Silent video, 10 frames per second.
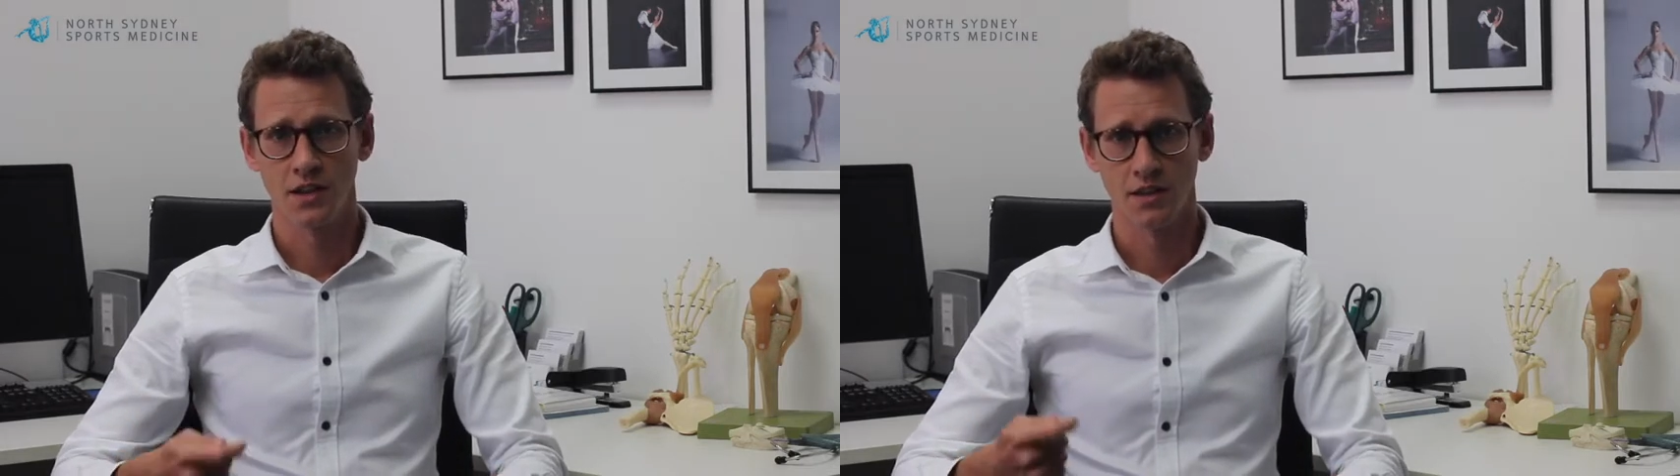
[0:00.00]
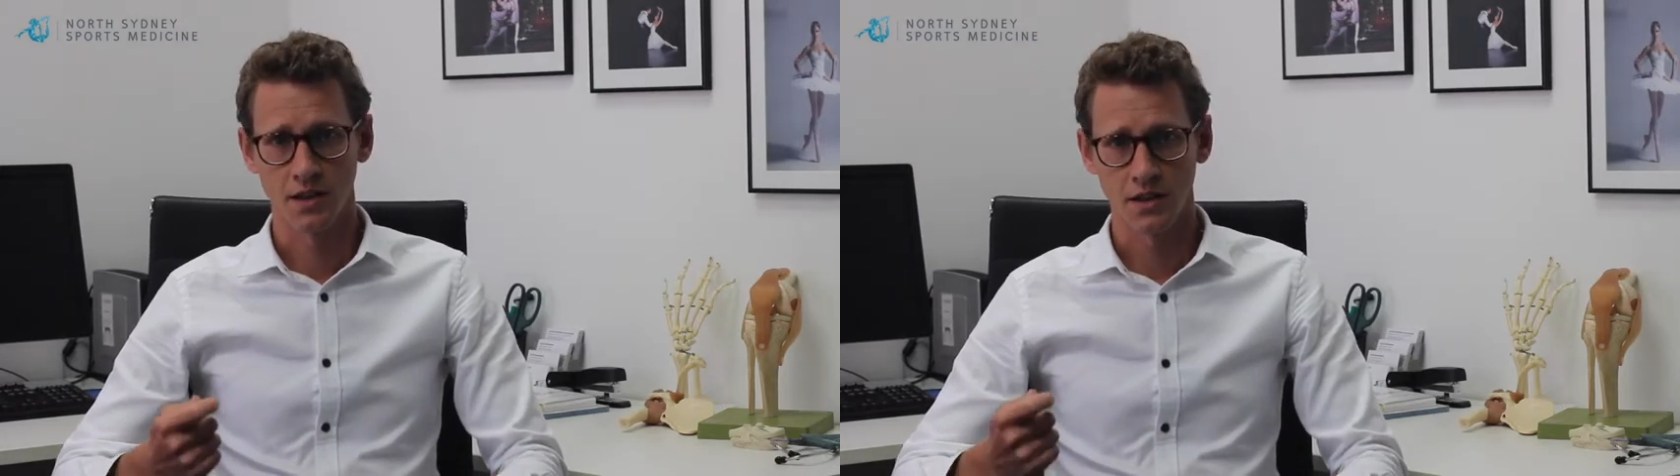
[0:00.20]

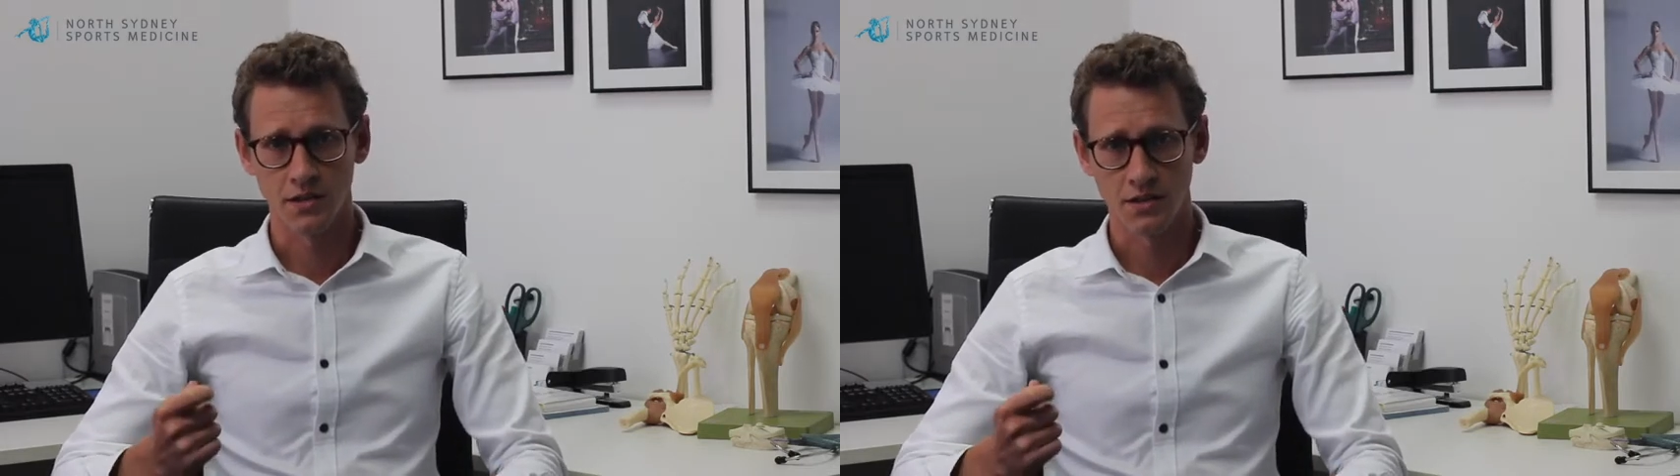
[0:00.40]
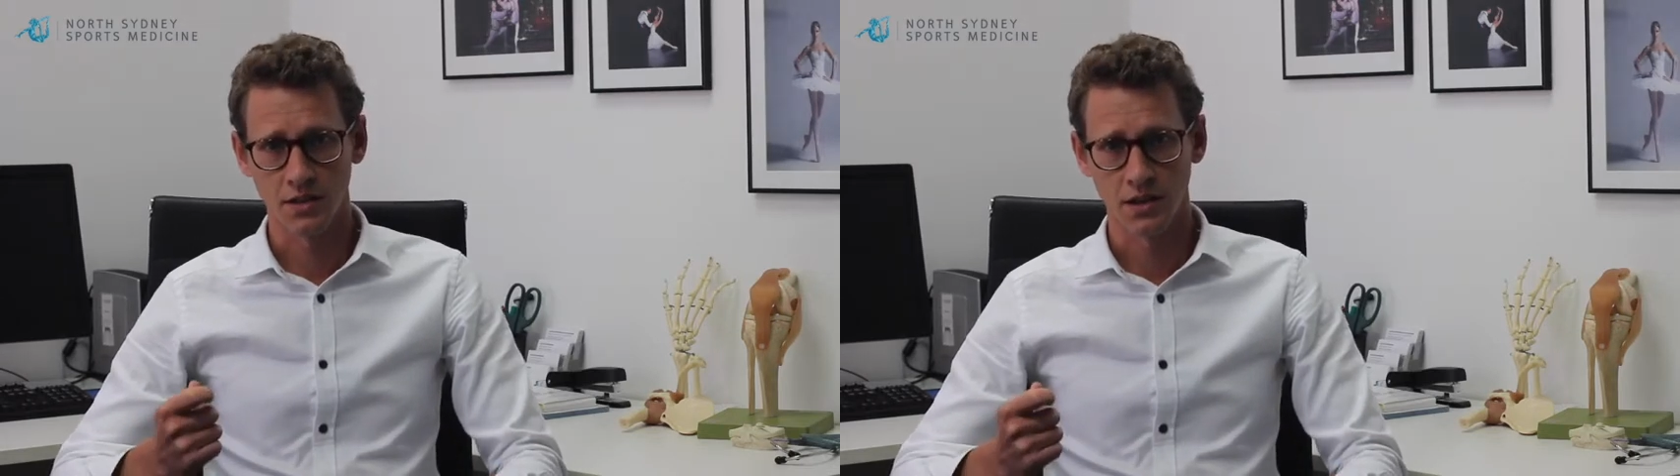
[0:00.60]

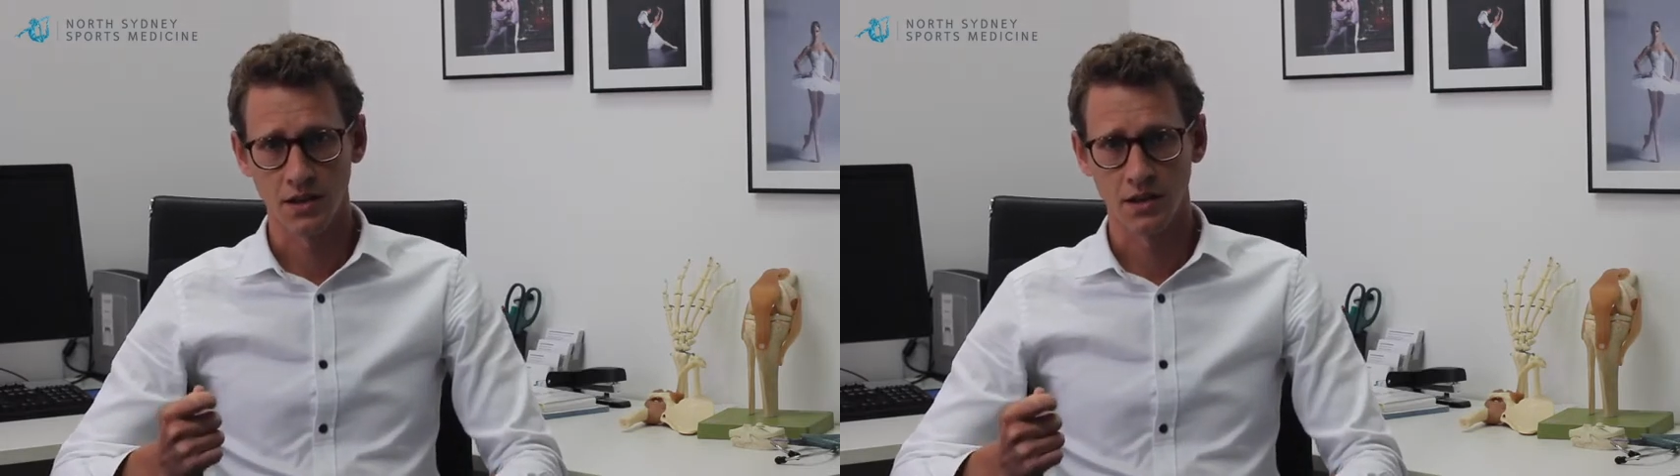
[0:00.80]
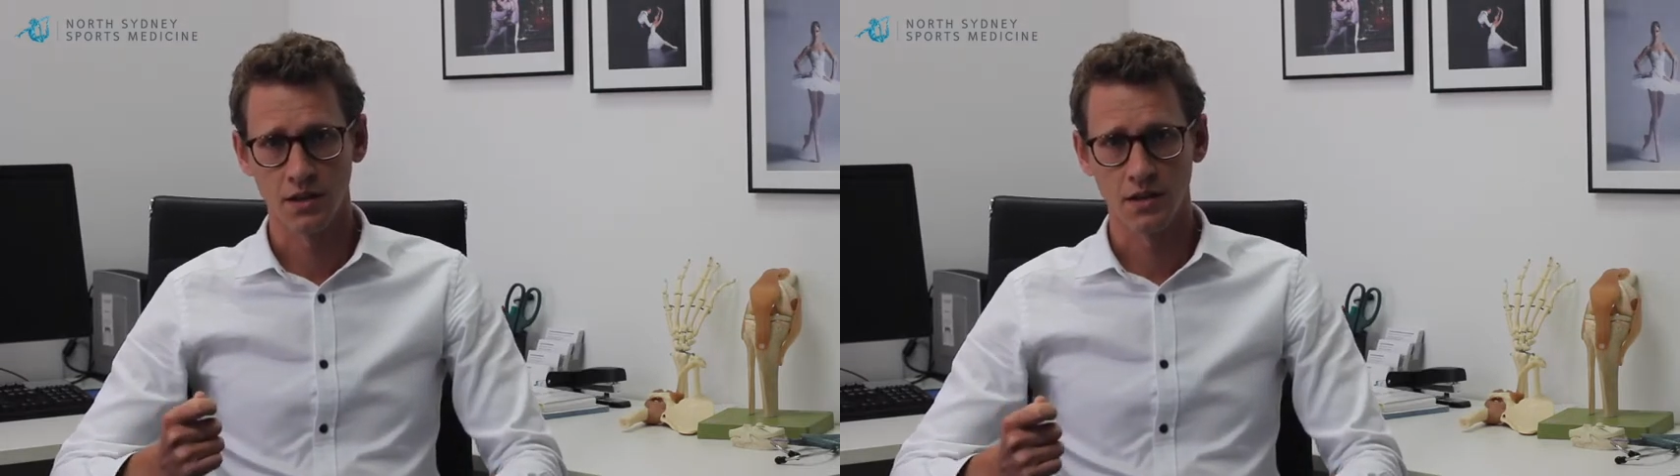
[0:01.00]

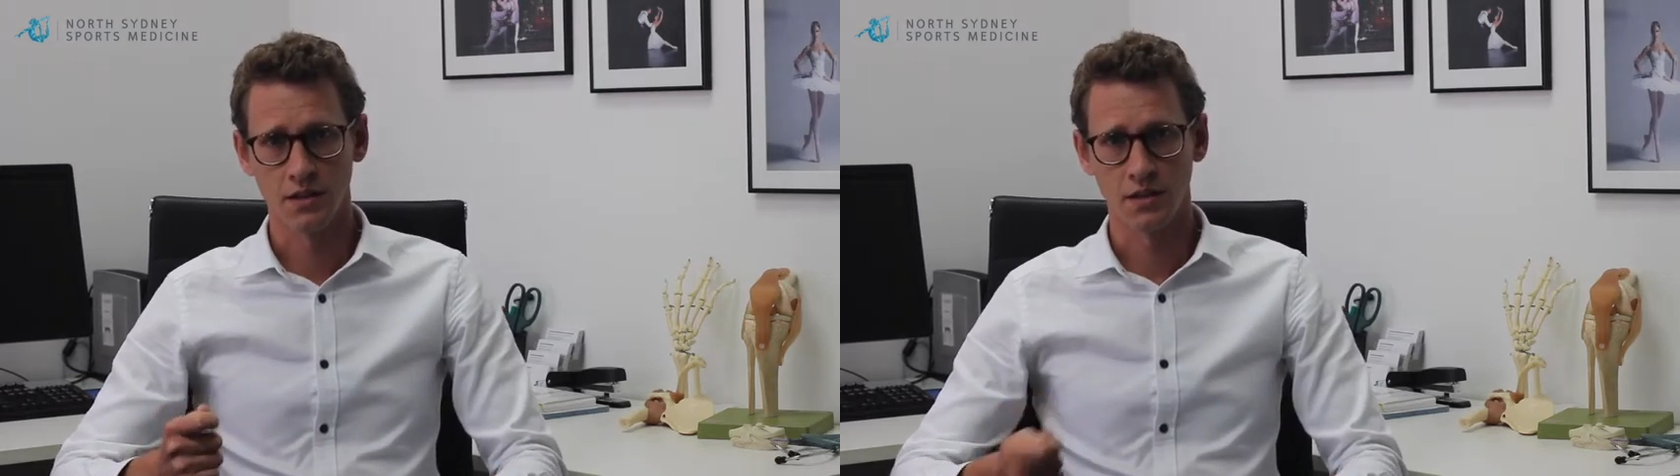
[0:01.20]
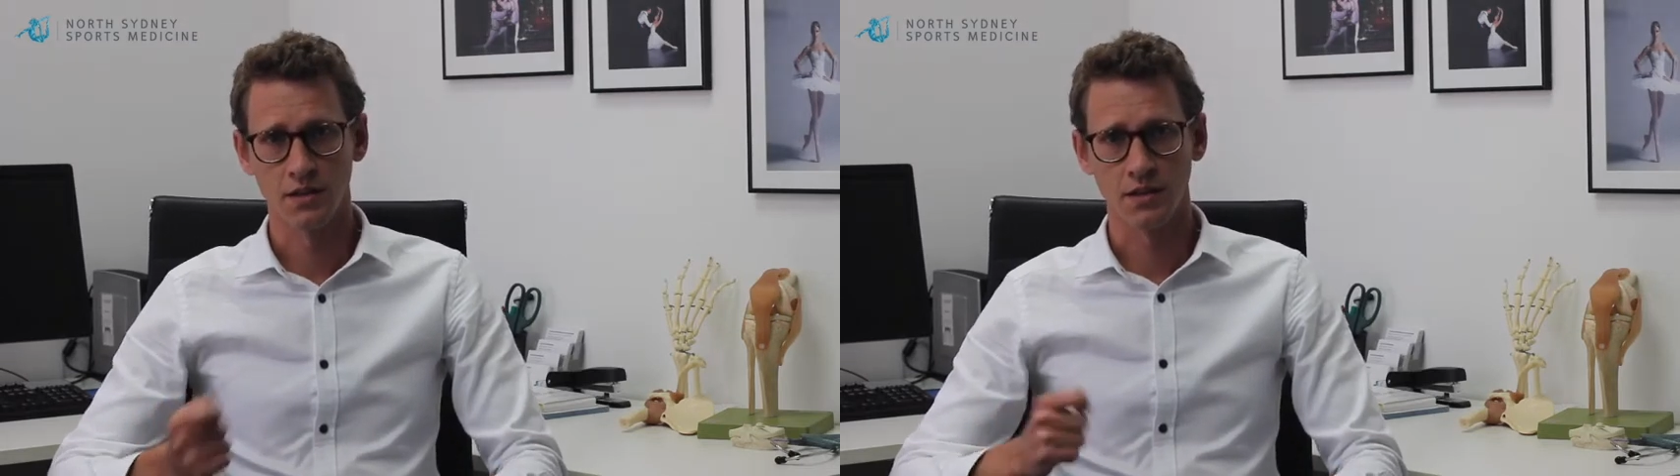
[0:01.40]

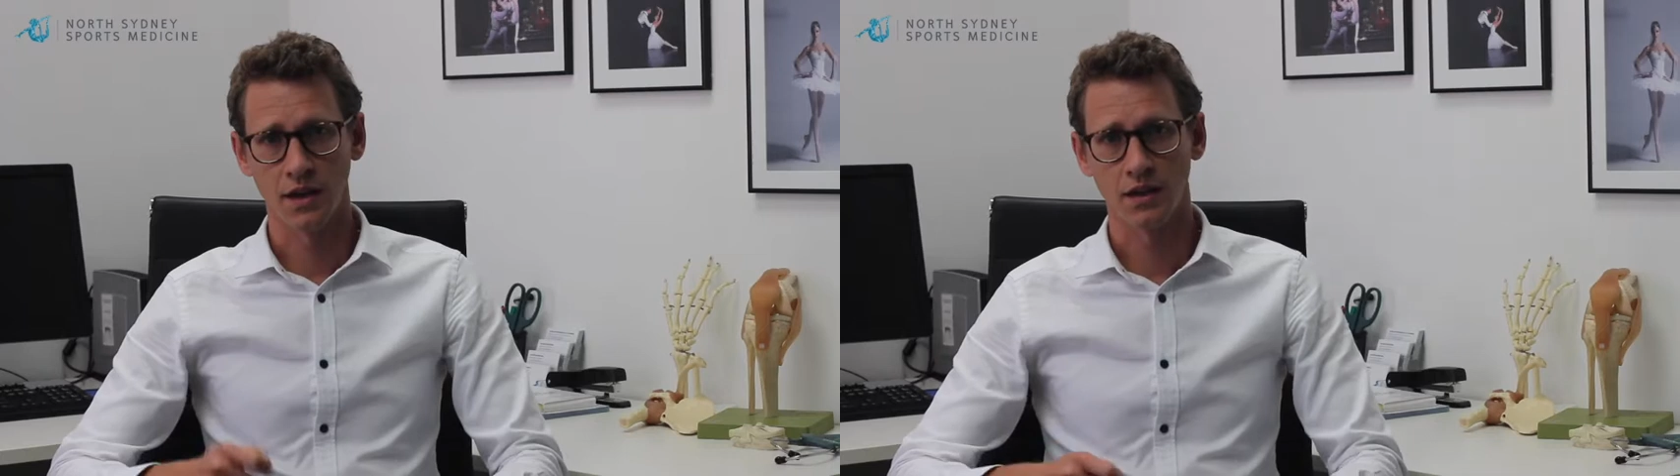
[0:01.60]
that